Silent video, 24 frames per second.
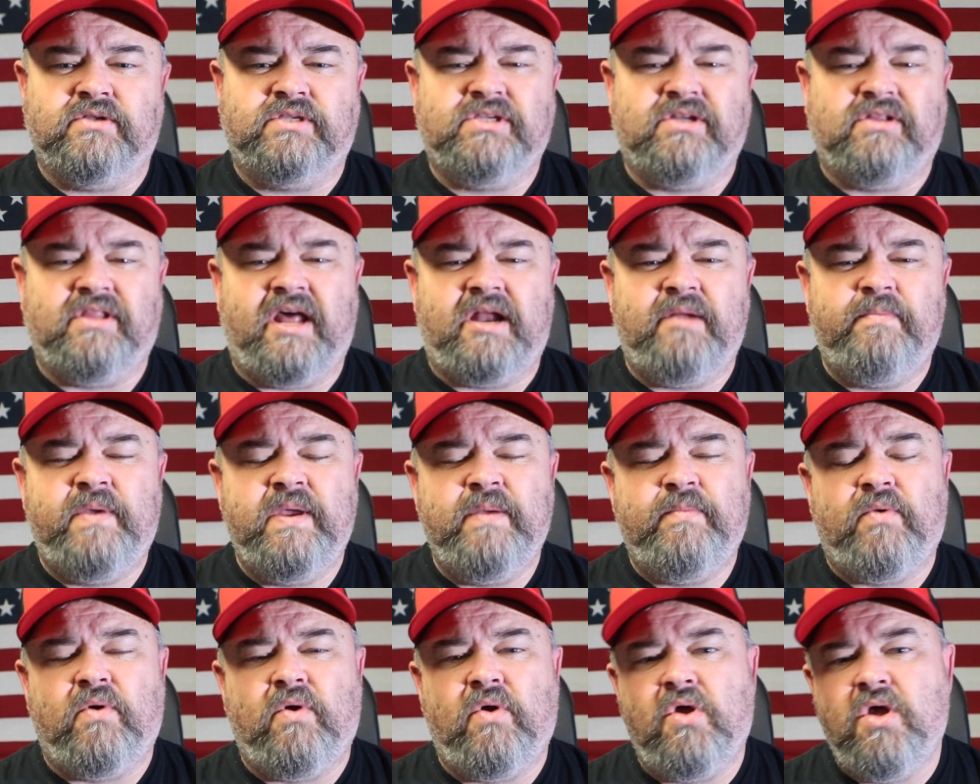So a lot of
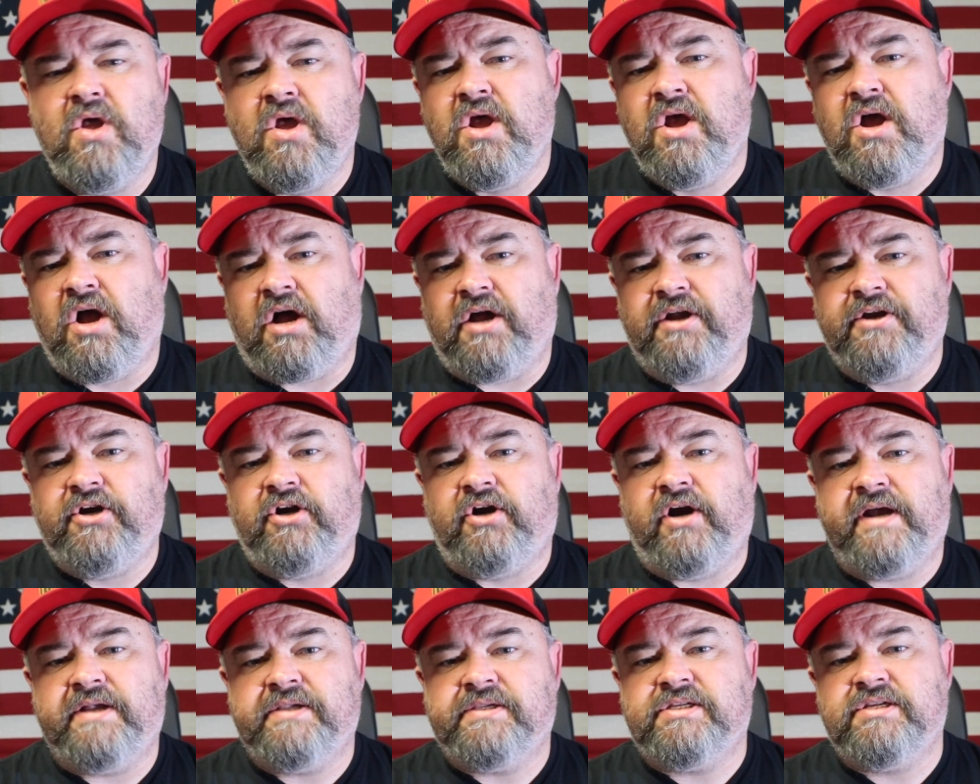people
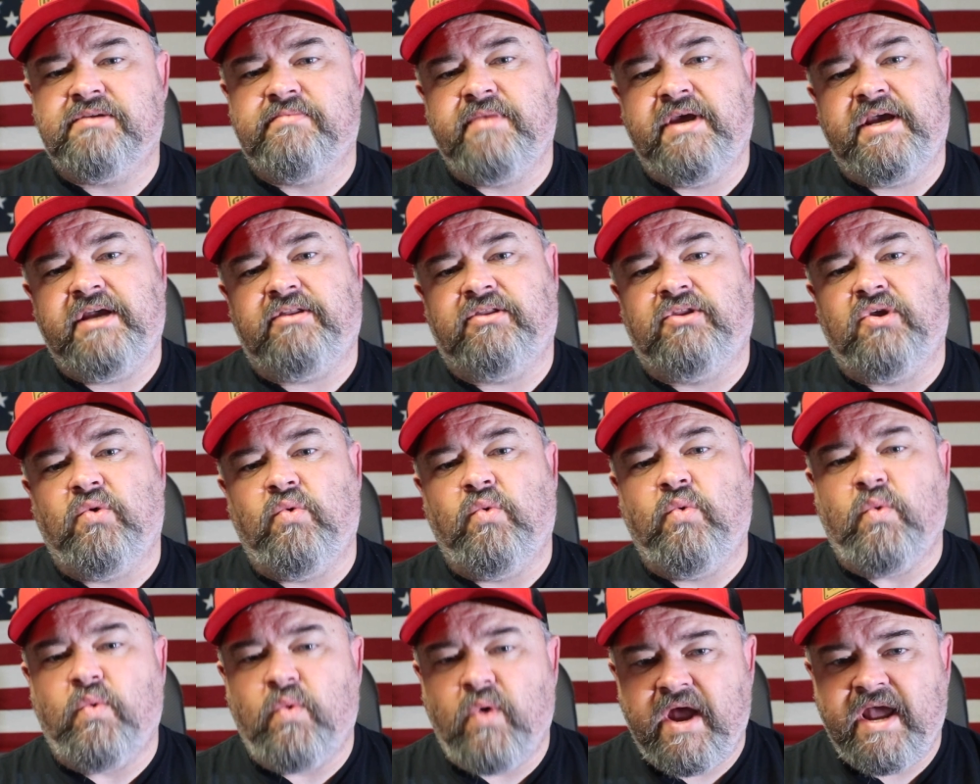underestimate the
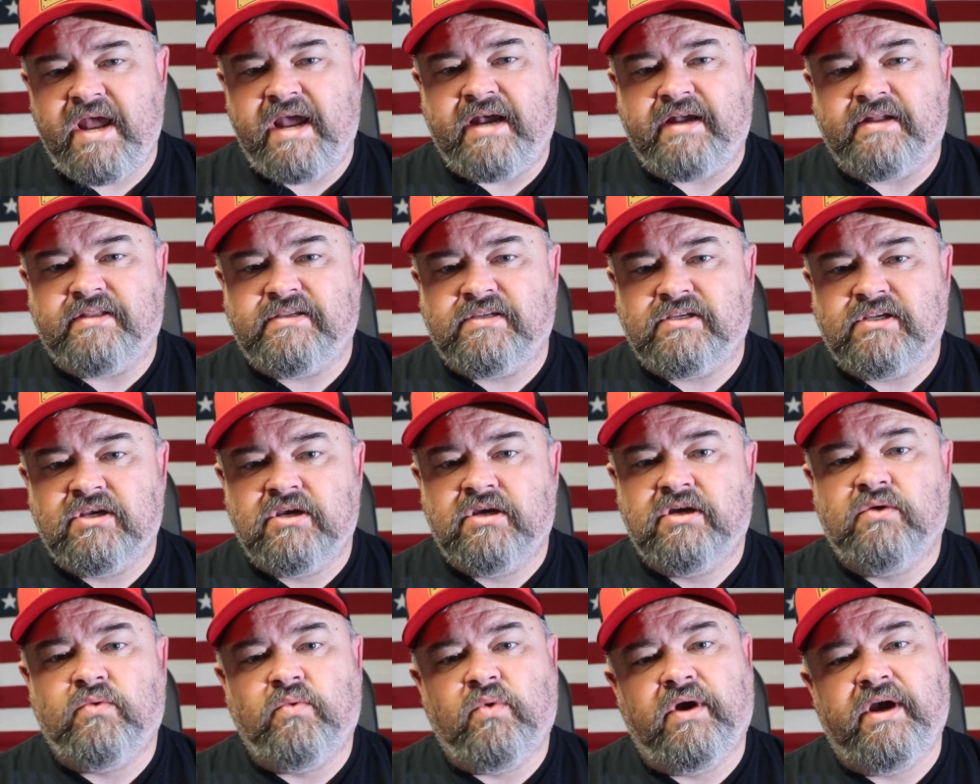weight
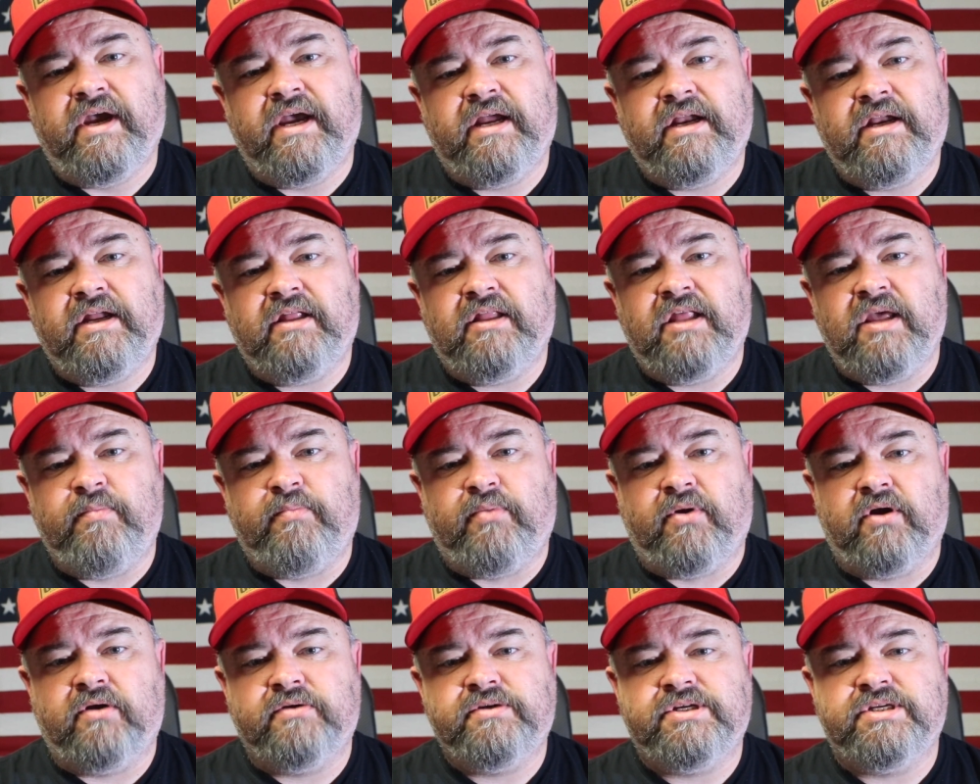when they
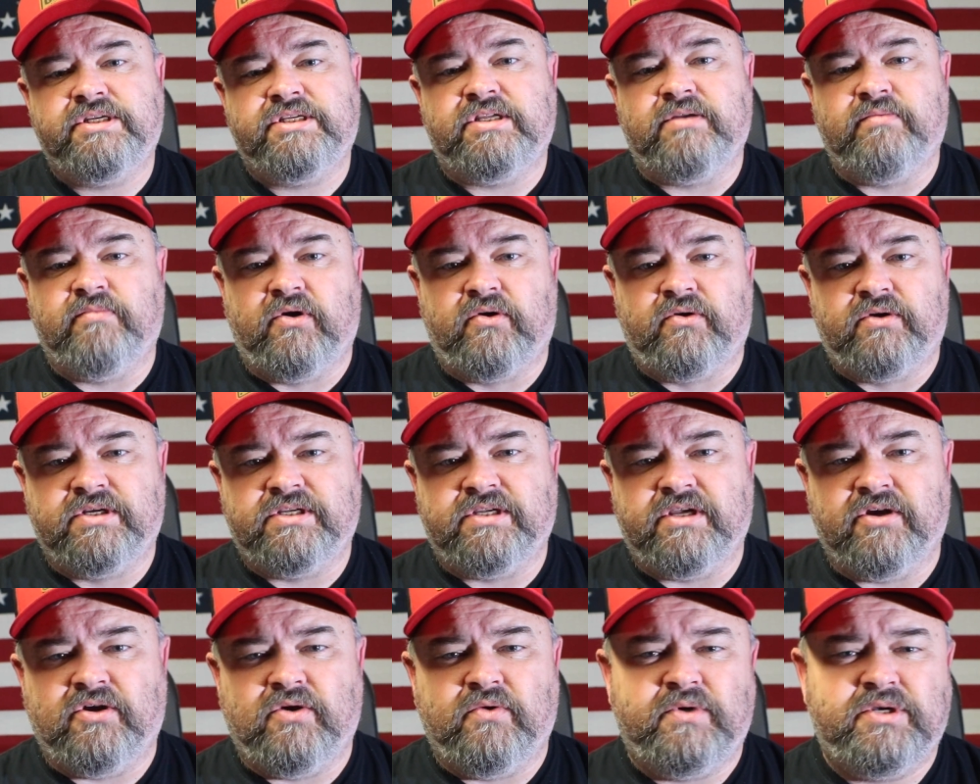purchase the
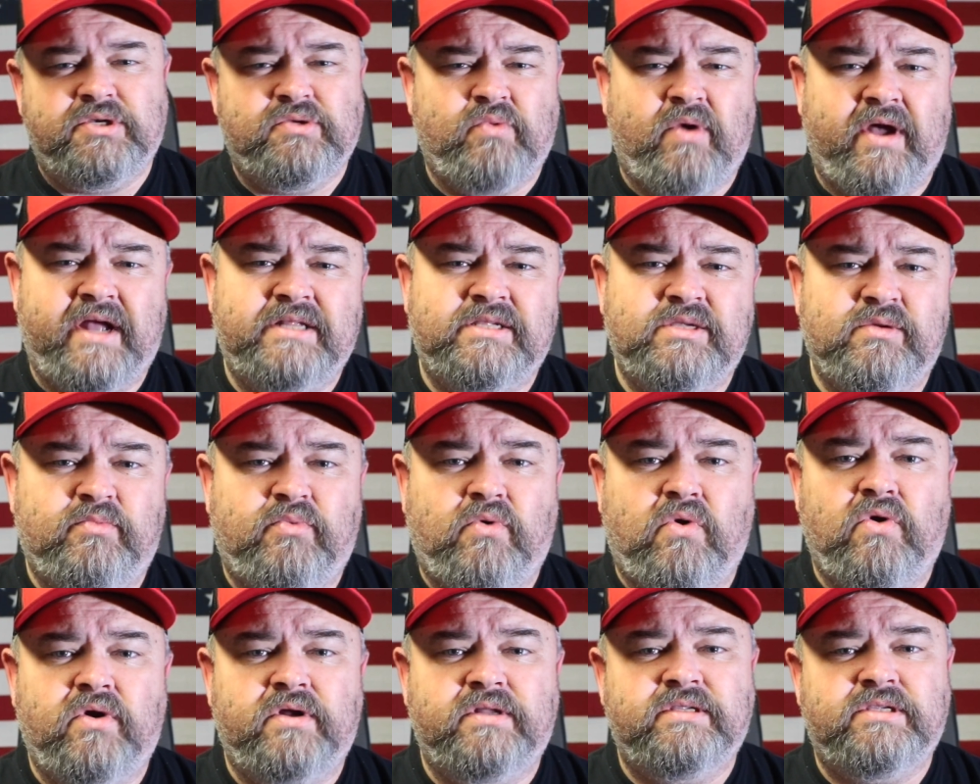motorcycle, which is why it's
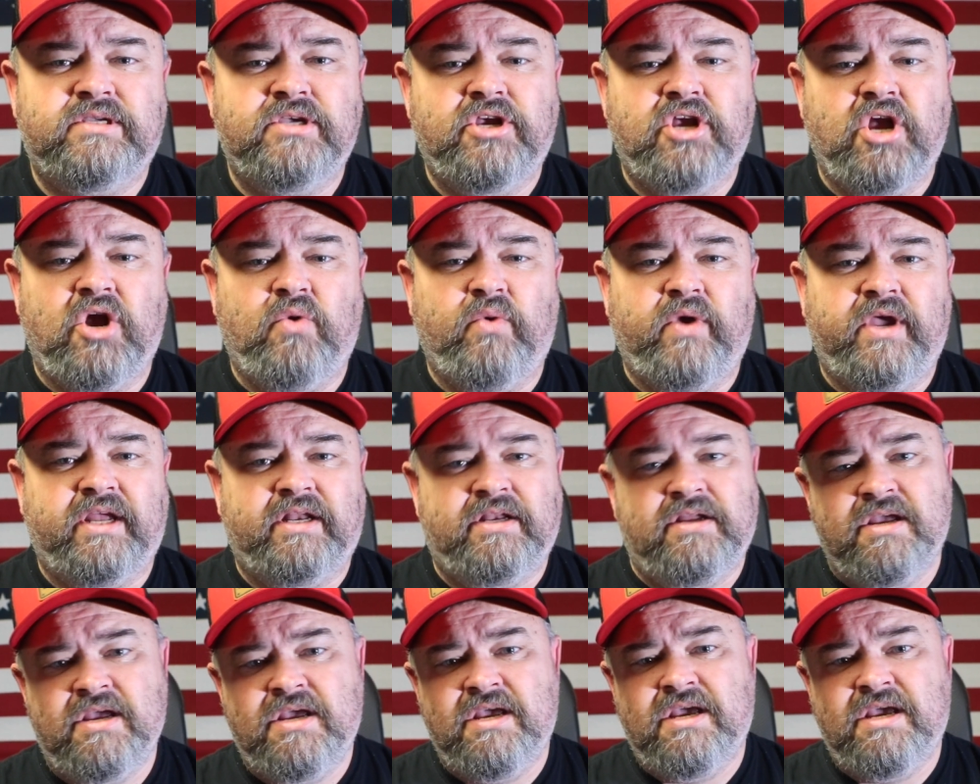important to go in